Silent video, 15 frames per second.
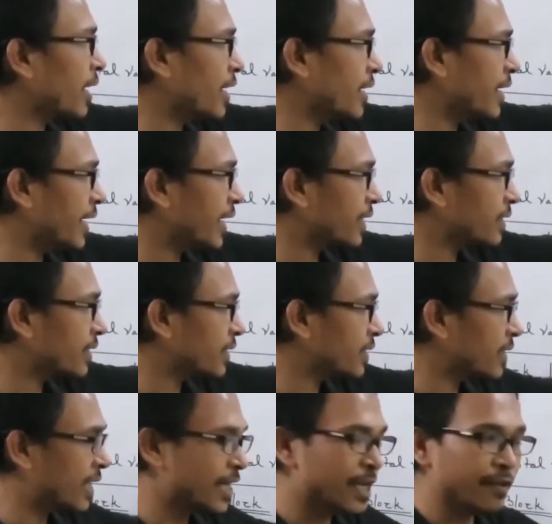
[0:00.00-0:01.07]
can't access
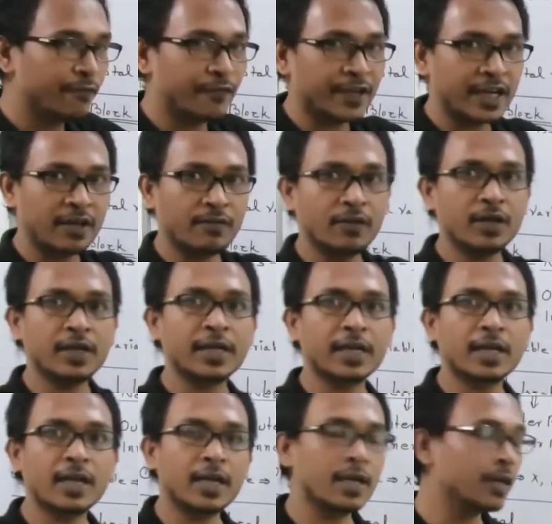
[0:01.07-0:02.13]
any variable
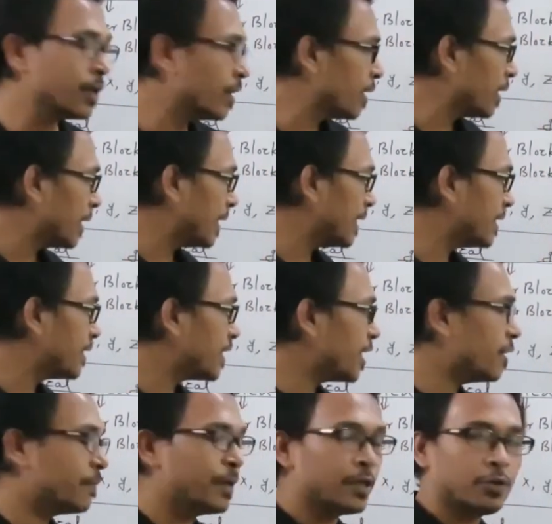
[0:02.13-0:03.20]
declared inside
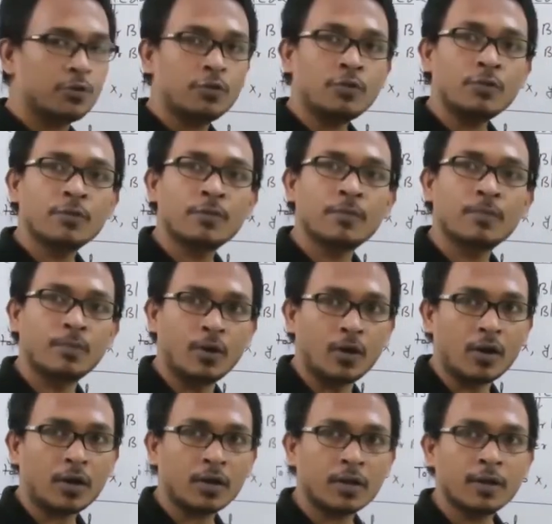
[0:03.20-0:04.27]
B2
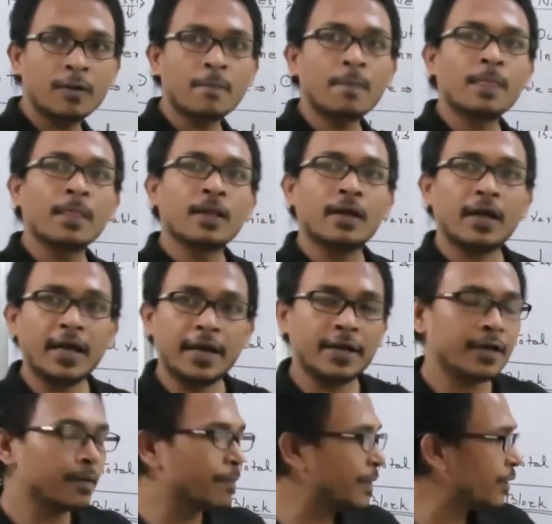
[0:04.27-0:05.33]
block,
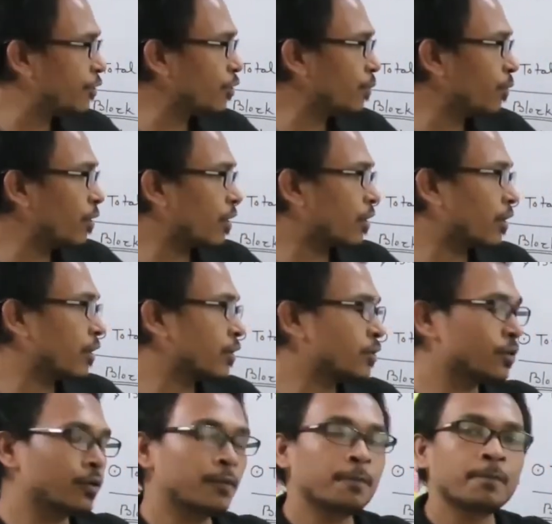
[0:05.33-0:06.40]
and B2 block
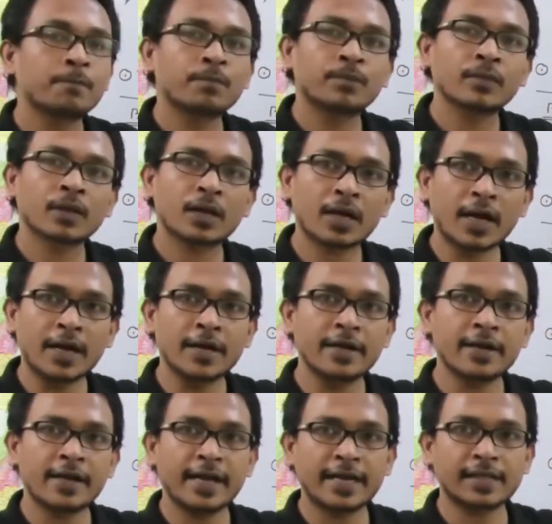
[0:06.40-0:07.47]
also can't
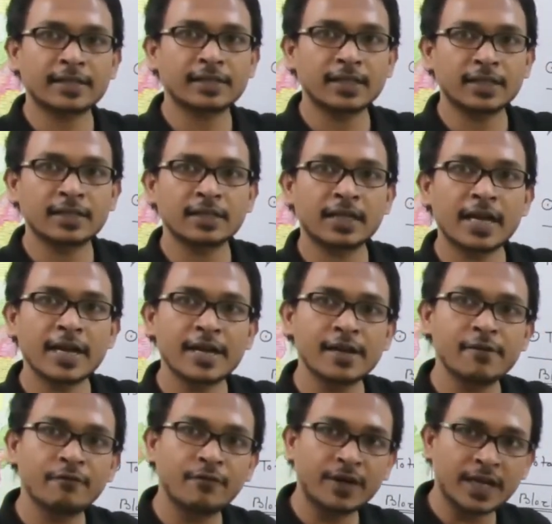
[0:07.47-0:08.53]
access
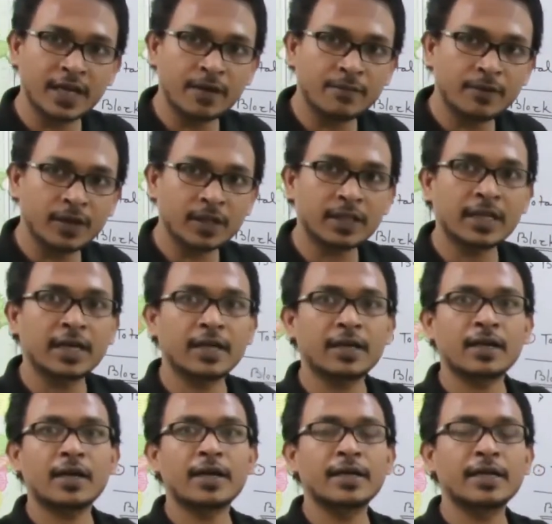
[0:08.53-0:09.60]
any variable
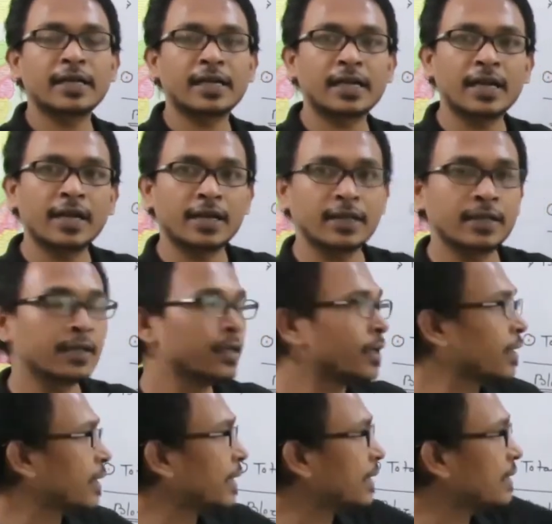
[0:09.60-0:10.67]
that are declared
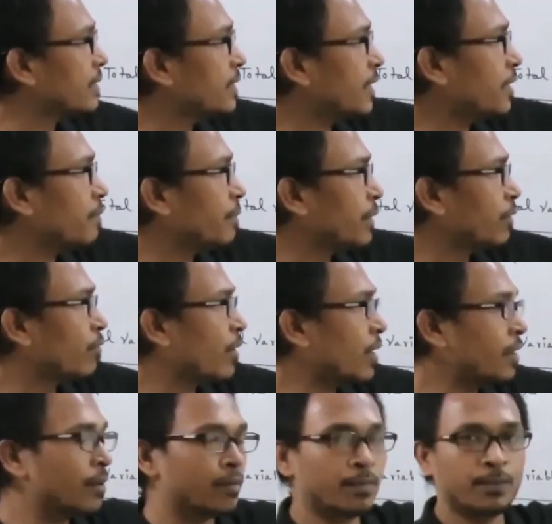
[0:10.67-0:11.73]
inside
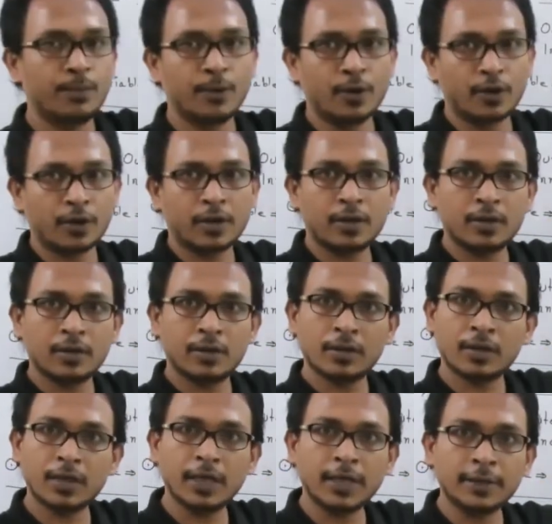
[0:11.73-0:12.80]
B1 block.
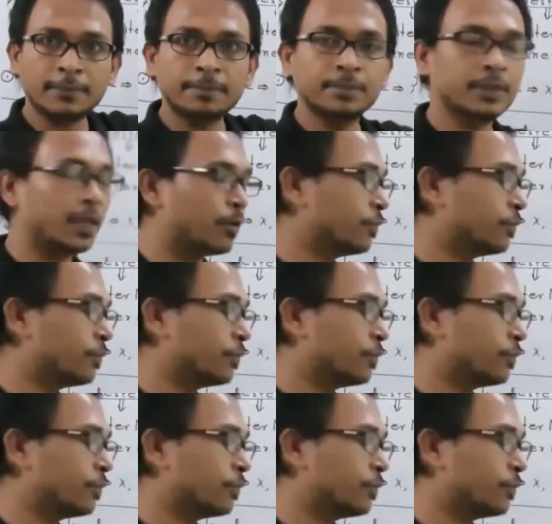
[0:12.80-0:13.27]
Clear?